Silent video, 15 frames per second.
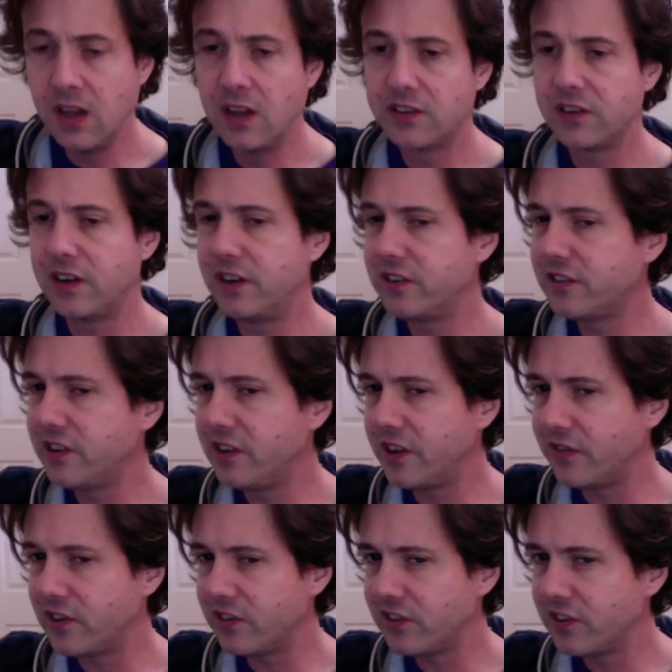So here's the
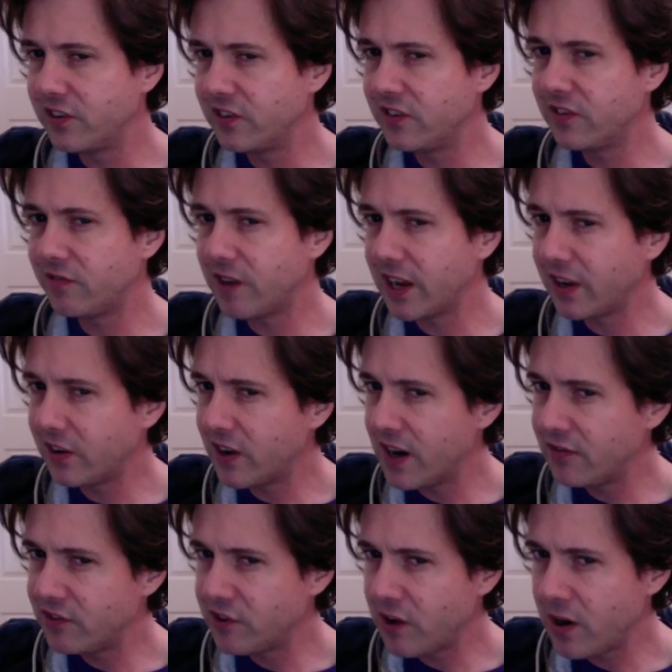difference. Here's the regular
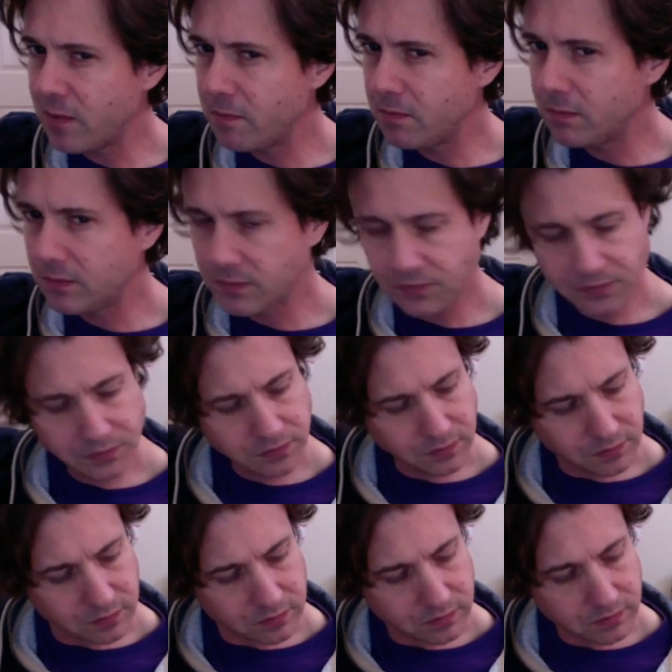F sharp.
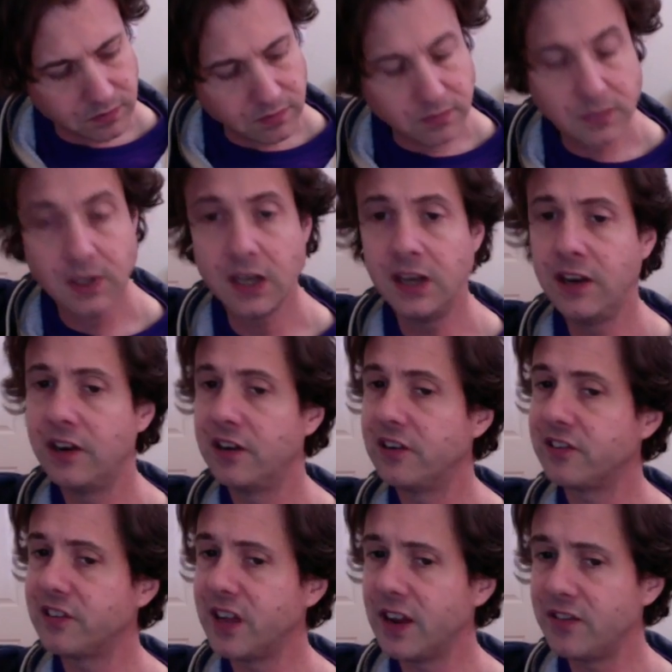
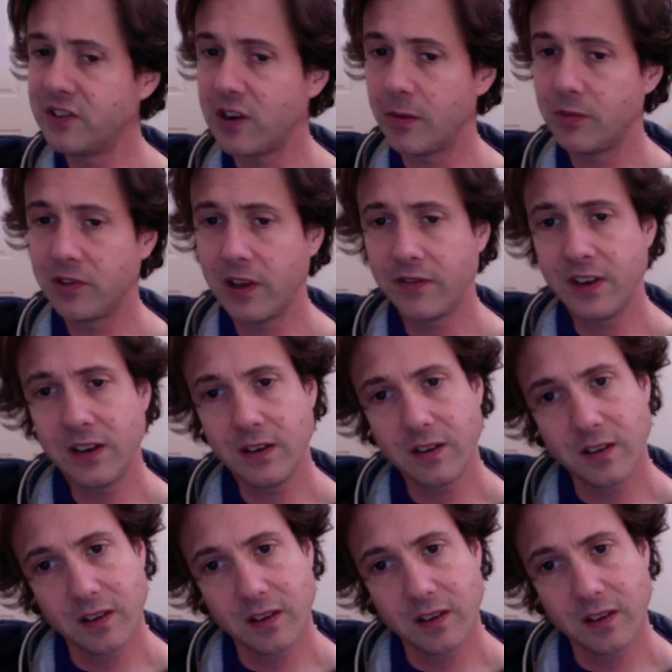Here's the F sharp 7.